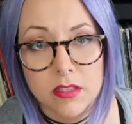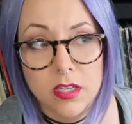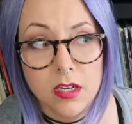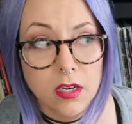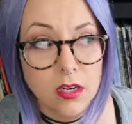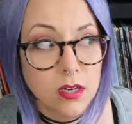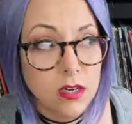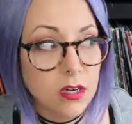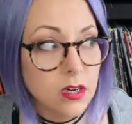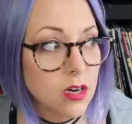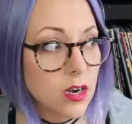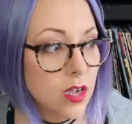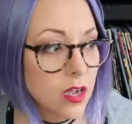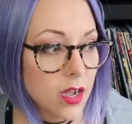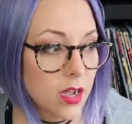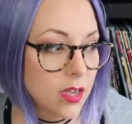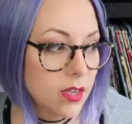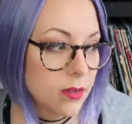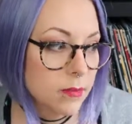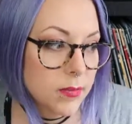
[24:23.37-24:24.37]
I
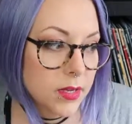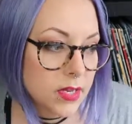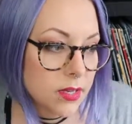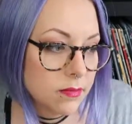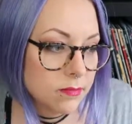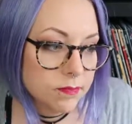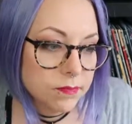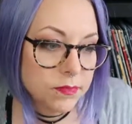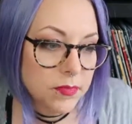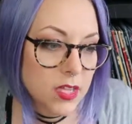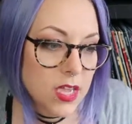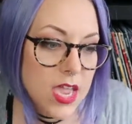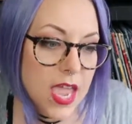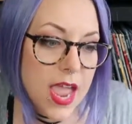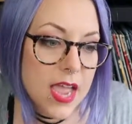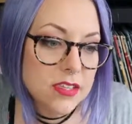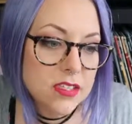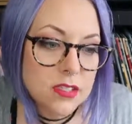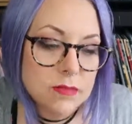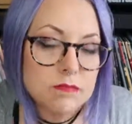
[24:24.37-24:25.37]
mean, he
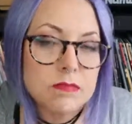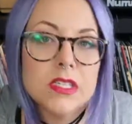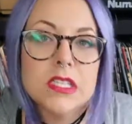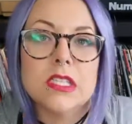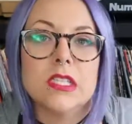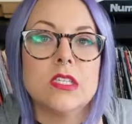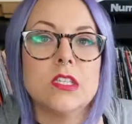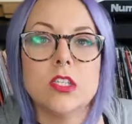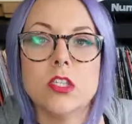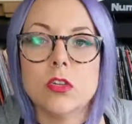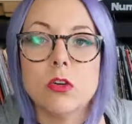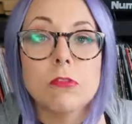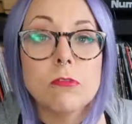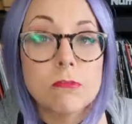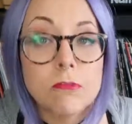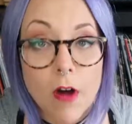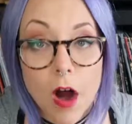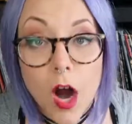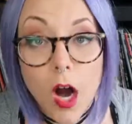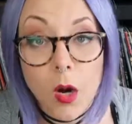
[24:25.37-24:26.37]
hasn't missed so
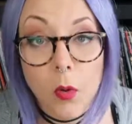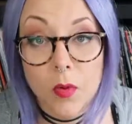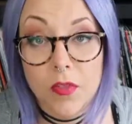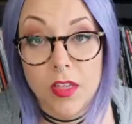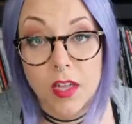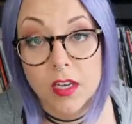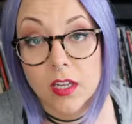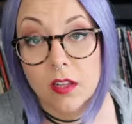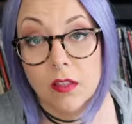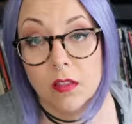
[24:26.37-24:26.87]
far with any